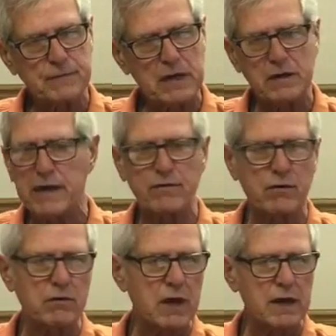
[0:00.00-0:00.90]
I don't have a
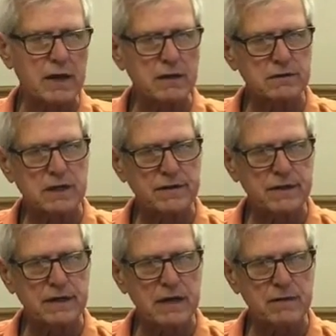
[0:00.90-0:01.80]
whole lot else. I
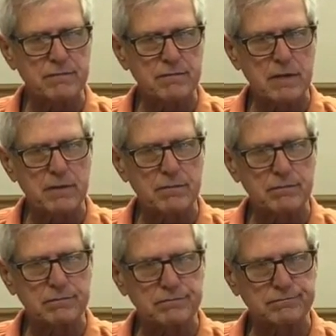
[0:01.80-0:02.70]
think I'm